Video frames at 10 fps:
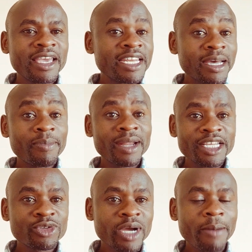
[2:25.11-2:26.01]
It
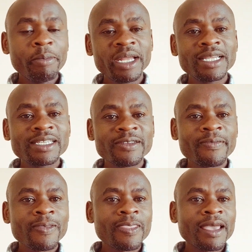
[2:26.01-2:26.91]
applies to companies,
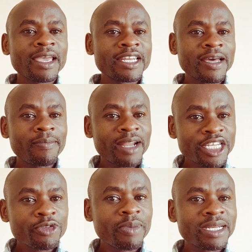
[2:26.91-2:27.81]
it
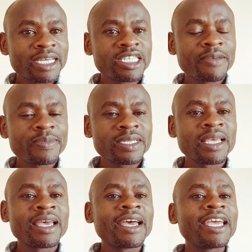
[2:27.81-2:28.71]
applies to partnerships,
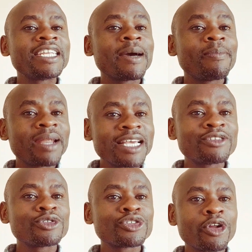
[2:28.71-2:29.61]
it applies
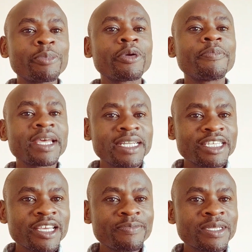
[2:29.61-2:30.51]
to sole
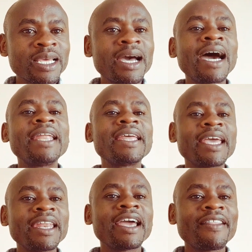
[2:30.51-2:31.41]
proprietorships, and
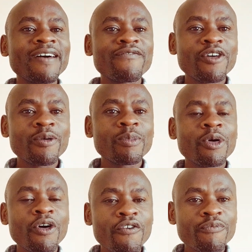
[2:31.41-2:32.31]
any other form
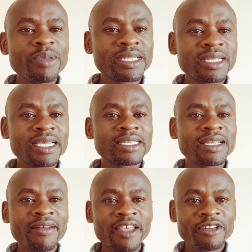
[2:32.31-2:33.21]
of business
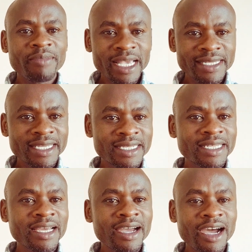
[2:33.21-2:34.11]
that may
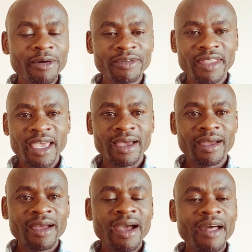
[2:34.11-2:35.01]
exist out there.
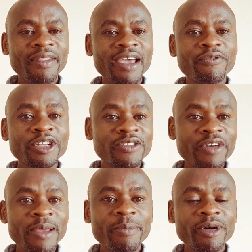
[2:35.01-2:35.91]
And therefore, it's
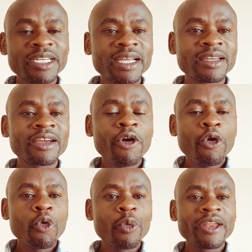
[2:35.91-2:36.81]
very important
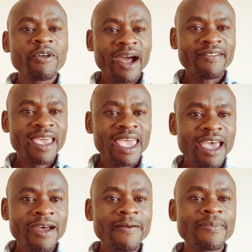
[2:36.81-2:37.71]
when you
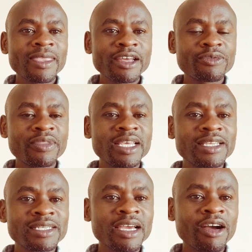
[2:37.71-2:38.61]
adhere to
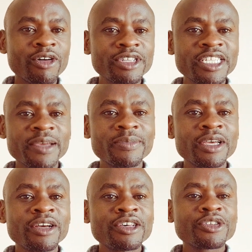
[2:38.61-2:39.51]
this concept
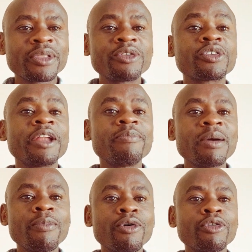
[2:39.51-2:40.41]
so that you can be
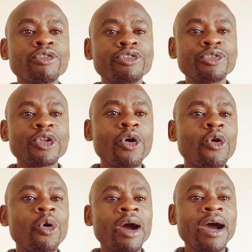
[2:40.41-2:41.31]
able to
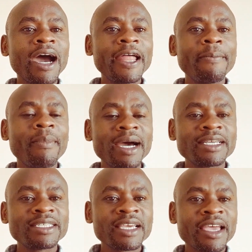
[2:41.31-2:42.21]
know and
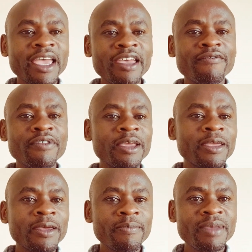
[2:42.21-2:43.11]
match
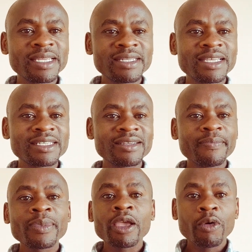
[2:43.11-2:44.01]
every business
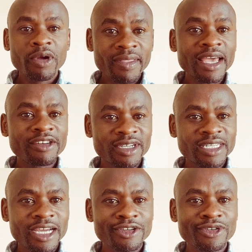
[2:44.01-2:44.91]
with their
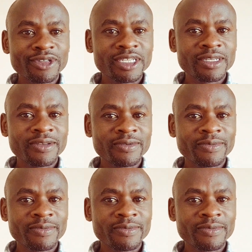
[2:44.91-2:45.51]
transactions.